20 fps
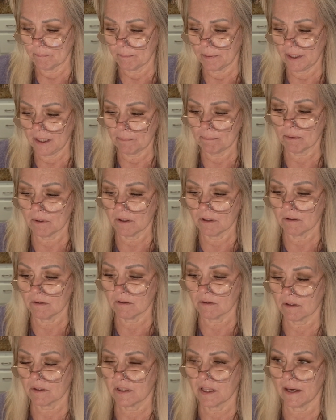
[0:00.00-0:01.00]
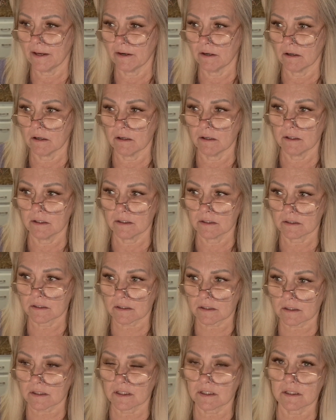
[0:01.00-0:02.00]
people that are
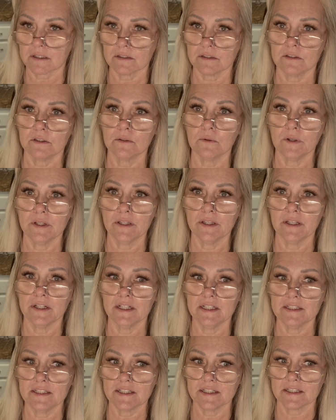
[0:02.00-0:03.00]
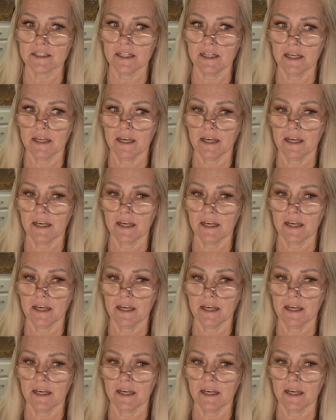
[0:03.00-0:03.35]
doing this